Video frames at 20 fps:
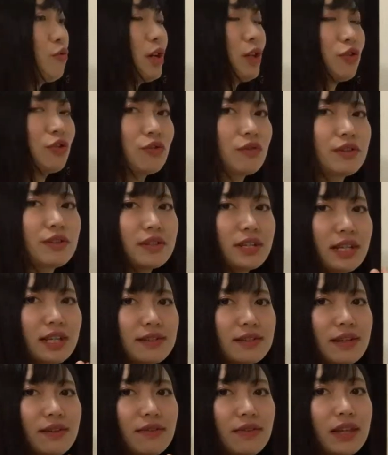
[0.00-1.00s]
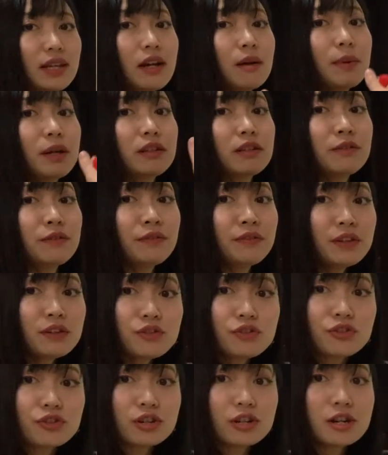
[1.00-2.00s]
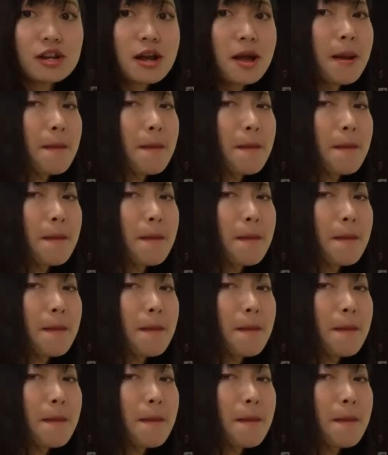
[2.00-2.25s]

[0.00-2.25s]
want to say something about the future.